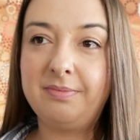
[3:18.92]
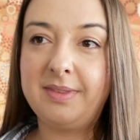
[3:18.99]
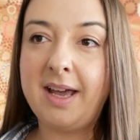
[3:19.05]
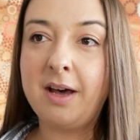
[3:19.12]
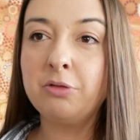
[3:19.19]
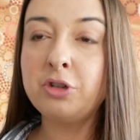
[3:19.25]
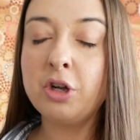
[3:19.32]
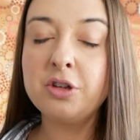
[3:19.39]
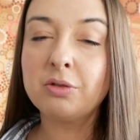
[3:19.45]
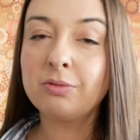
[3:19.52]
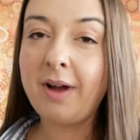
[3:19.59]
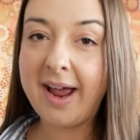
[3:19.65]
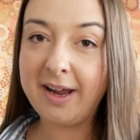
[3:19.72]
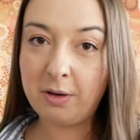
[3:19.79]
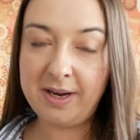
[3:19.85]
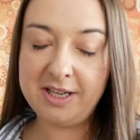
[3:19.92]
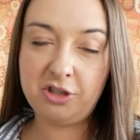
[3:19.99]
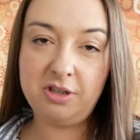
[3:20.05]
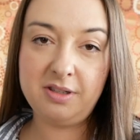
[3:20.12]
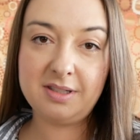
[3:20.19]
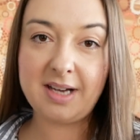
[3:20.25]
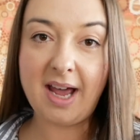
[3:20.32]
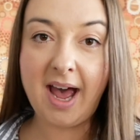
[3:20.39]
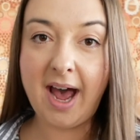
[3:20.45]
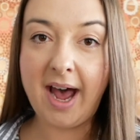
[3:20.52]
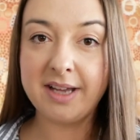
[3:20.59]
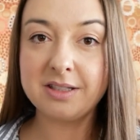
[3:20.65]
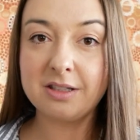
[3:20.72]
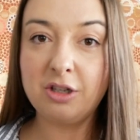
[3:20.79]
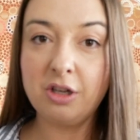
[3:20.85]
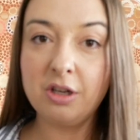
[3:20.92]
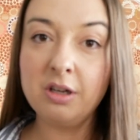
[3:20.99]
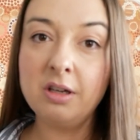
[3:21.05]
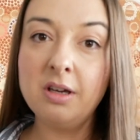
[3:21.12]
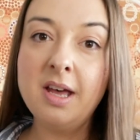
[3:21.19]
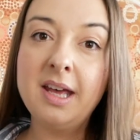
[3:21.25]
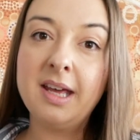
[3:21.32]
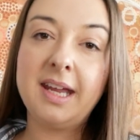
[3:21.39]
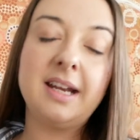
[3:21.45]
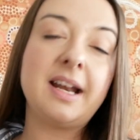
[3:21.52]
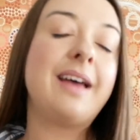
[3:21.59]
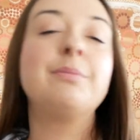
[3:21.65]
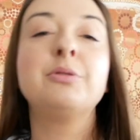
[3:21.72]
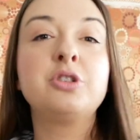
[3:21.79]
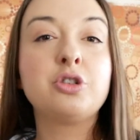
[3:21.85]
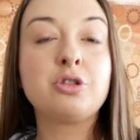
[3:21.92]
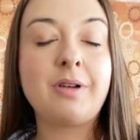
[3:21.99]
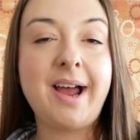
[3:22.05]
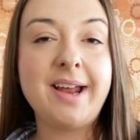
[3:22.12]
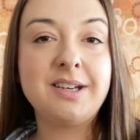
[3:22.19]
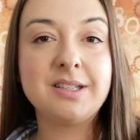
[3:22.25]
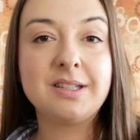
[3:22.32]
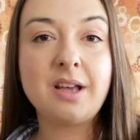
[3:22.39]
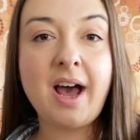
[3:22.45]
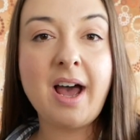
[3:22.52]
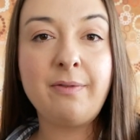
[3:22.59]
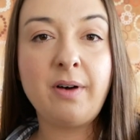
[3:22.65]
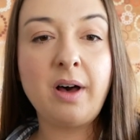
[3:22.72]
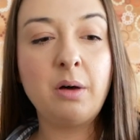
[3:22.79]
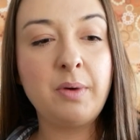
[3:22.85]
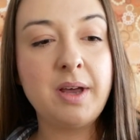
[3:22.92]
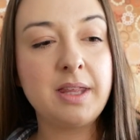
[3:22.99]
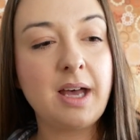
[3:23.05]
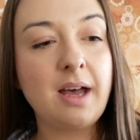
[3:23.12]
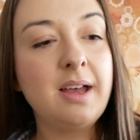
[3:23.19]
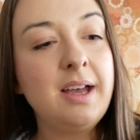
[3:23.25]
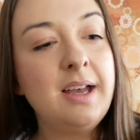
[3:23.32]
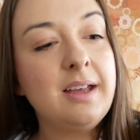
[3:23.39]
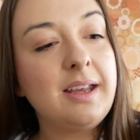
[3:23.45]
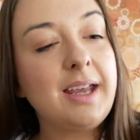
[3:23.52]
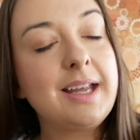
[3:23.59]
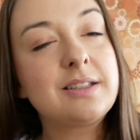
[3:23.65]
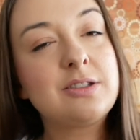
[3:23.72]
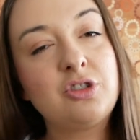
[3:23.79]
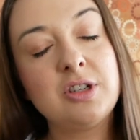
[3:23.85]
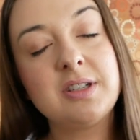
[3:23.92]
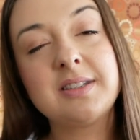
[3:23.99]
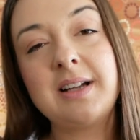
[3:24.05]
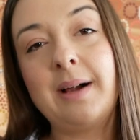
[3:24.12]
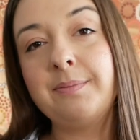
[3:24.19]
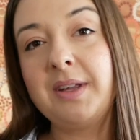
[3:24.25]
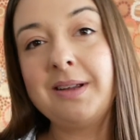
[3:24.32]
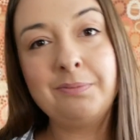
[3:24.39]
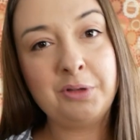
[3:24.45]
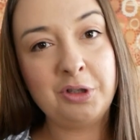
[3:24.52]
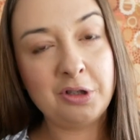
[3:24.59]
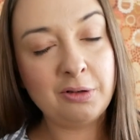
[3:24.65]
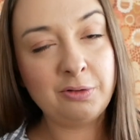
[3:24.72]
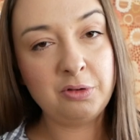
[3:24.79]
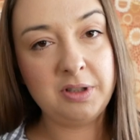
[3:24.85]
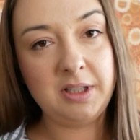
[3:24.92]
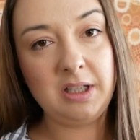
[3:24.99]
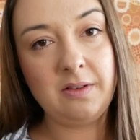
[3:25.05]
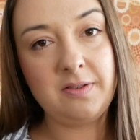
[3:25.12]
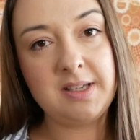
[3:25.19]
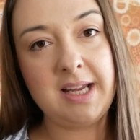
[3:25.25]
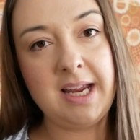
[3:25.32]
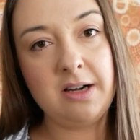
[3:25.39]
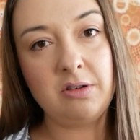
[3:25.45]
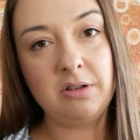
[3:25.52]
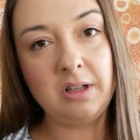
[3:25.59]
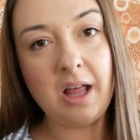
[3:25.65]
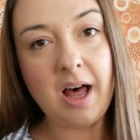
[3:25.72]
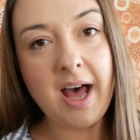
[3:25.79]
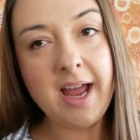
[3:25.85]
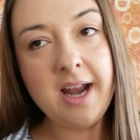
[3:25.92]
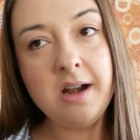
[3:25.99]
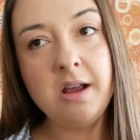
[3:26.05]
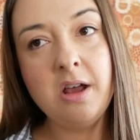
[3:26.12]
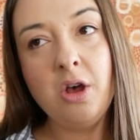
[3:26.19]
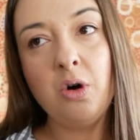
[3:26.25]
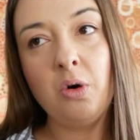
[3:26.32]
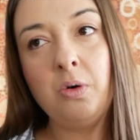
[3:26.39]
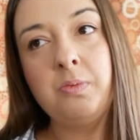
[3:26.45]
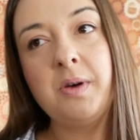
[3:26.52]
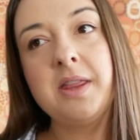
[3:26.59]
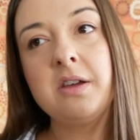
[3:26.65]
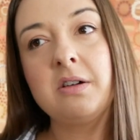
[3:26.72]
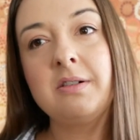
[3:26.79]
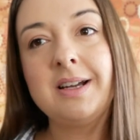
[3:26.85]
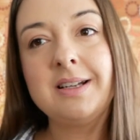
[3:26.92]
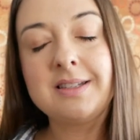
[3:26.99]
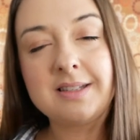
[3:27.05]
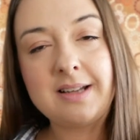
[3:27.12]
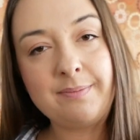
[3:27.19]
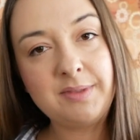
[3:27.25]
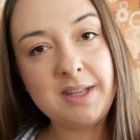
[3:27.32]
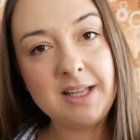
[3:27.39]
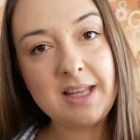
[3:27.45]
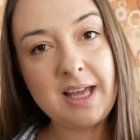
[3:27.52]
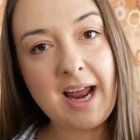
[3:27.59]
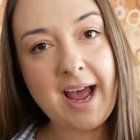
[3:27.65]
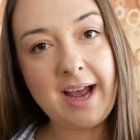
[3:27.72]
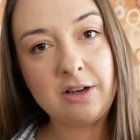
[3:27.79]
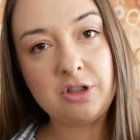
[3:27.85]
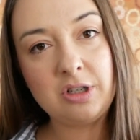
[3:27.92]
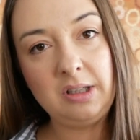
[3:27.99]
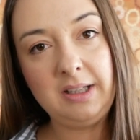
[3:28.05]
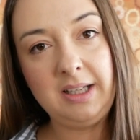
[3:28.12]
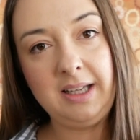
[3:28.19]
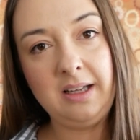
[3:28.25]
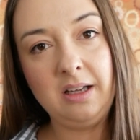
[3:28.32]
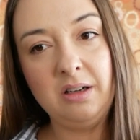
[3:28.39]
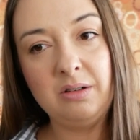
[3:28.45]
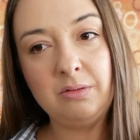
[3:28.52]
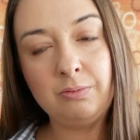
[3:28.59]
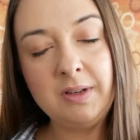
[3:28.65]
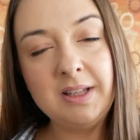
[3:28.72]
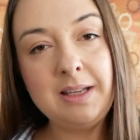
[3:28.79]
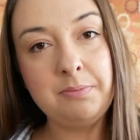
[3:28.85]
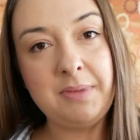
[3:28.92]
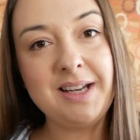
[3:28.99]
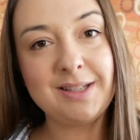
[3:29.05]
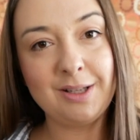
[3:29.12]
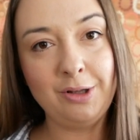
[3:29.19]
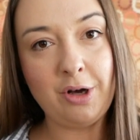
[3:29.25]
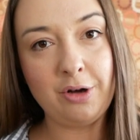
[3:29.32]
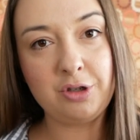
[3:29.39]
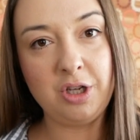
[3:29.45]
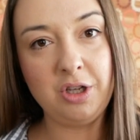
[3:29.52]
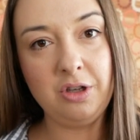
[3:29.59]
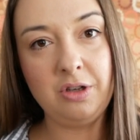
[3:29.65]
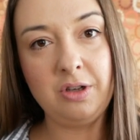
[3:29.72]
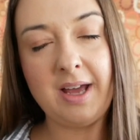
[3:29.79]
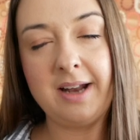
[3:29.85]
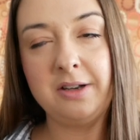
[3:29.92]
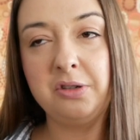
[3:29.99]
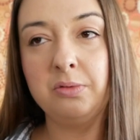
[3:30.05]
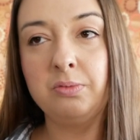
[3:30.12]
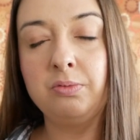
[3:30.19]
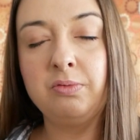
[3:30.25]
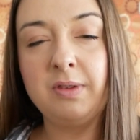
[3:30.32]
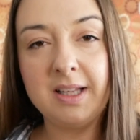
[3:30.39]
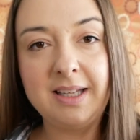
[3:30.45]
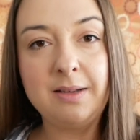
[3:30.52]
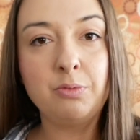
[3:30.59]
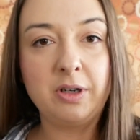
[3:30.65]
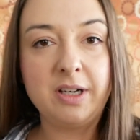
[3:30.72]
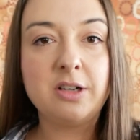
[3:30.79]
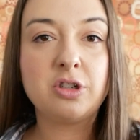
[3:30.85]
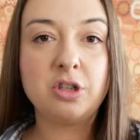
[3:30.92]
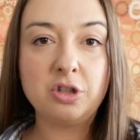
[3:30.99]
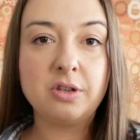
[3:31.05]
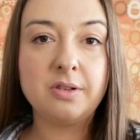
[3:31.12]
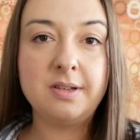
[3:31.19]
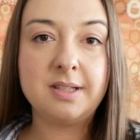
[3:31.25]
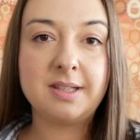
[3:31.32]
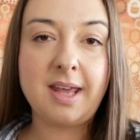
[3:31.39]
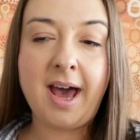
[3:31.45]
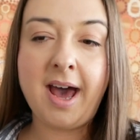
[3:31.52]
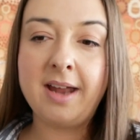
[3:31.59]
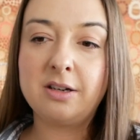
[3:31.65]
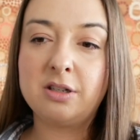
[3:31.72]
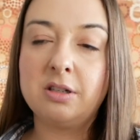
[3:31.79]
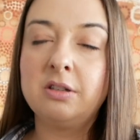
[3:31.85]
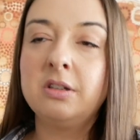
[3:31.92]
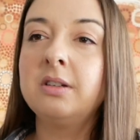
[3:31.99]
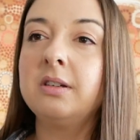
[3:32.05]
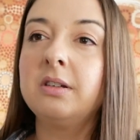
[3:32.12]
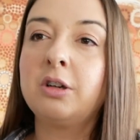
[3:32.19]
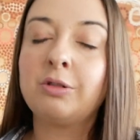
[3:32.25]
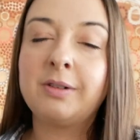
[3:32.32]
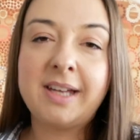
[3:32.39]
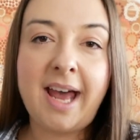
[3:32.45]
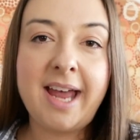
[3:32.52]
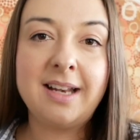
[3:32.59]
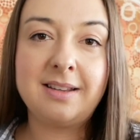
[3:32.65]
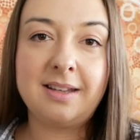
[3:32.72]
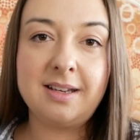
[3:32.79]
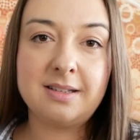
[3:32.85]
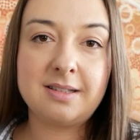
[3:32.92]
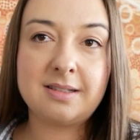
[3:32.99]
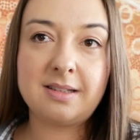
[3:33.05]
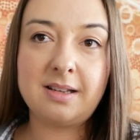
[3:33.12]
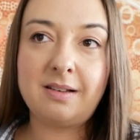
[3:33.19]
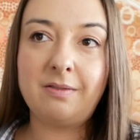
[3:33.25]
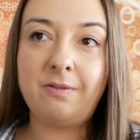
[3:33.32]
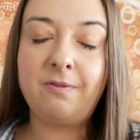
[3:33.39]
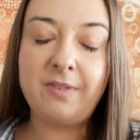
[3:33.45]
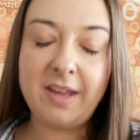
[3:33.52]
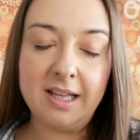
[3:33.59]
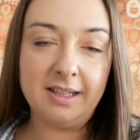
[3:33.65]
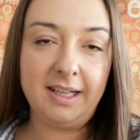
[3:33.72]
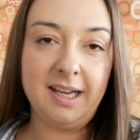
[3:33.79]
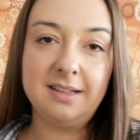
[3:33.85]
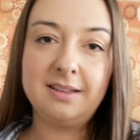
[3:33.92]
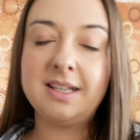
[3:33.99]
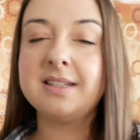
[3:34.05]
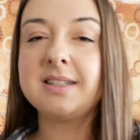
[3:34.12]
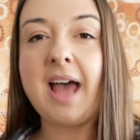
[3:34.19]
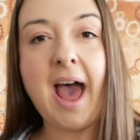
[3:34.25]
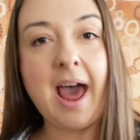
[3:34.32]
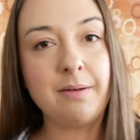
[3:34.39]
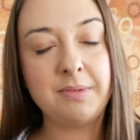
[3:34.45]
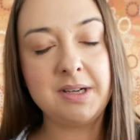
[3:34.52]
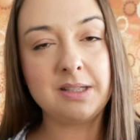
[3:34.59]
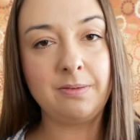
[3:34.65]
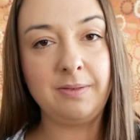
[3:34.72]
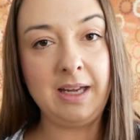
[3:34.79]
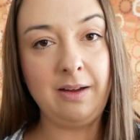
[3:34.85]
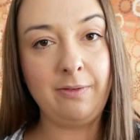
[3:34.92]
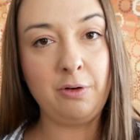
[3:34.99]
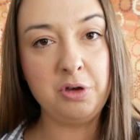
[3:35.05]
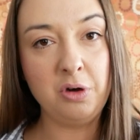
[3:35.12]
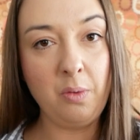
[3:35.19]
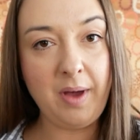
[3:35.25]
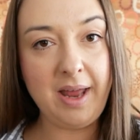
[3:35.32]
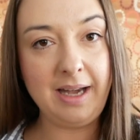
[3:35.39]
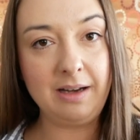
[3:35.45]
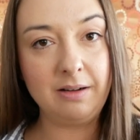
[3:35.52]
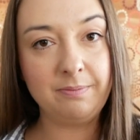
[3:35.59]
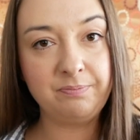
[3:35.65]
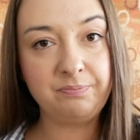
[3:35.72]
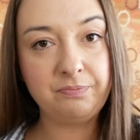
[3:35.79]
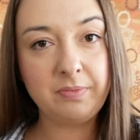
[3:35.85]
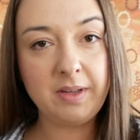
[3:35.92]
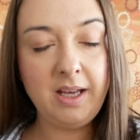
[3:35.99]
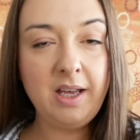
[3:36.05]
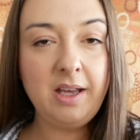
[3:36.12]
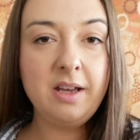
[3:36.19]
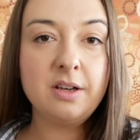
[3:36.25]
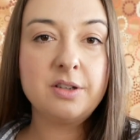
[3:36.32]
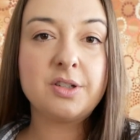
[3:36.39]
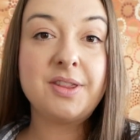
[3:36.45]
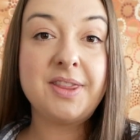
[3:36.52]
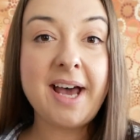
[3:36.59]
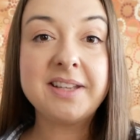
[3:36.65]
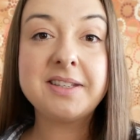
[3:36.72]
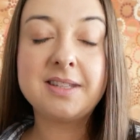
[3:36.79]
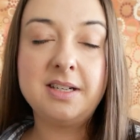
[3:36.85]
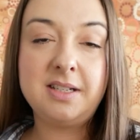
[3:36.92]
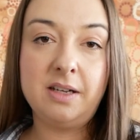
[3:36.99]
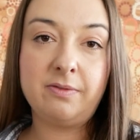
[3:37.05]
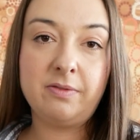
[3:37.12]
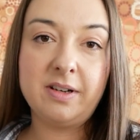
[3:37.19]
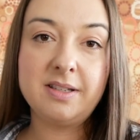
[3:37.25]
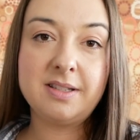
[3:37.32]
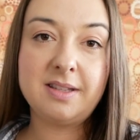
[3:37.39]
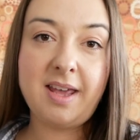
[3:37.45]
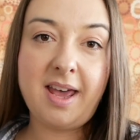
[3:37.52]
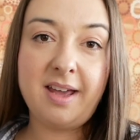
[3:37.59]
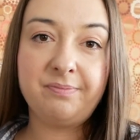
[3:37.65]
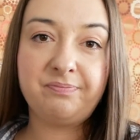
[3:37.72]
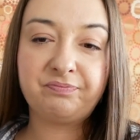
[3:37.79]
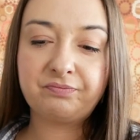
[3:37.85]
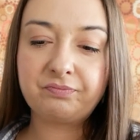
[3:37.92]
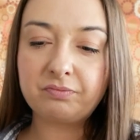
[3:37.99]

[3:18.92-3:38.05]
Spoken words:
They'll know the right questions to ask you and able to try and decipher whether it's just something beautiful that you've seen online or whether it's something that actually really means a lot to you and you're really wanting to use that to create this feeling, this atmosphere for your wedding. So that's the difference there.